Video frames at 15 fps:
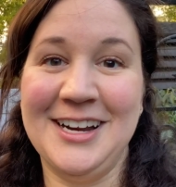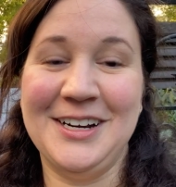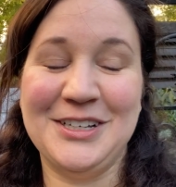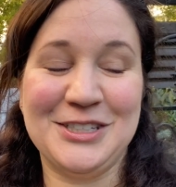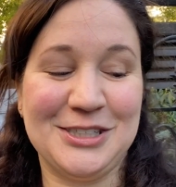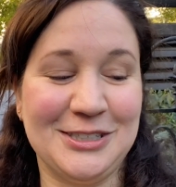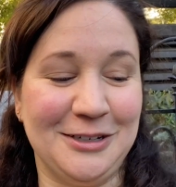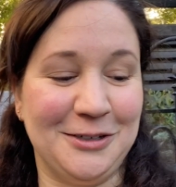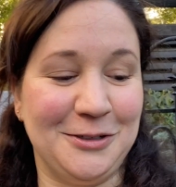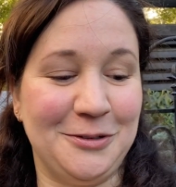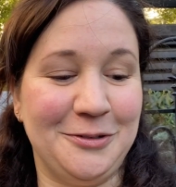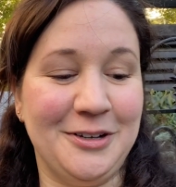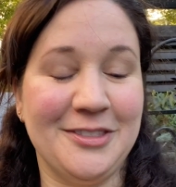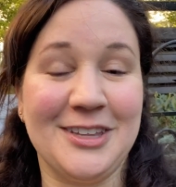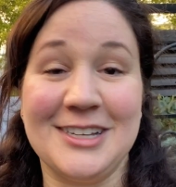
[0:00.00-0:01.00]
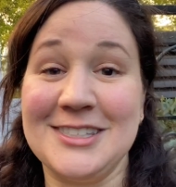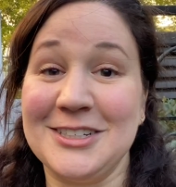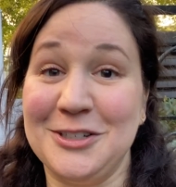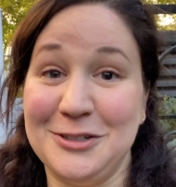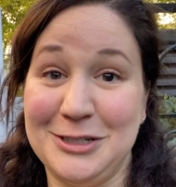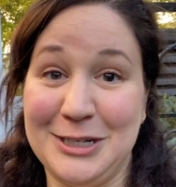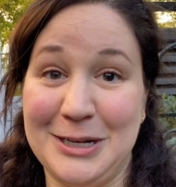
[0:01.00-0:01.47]
So that's a
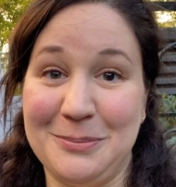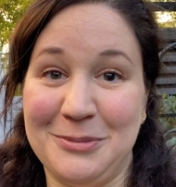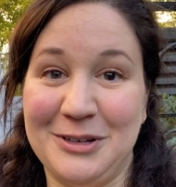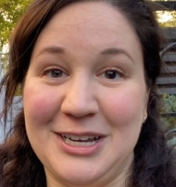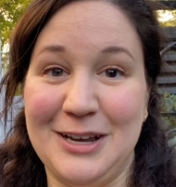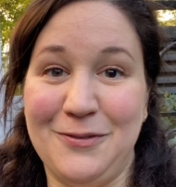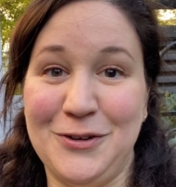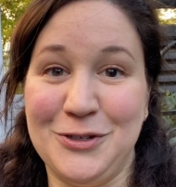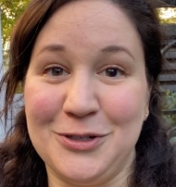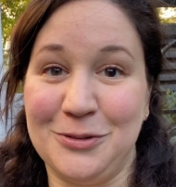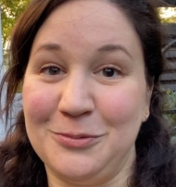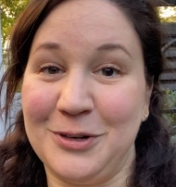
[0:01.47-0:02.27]
good tip if you don't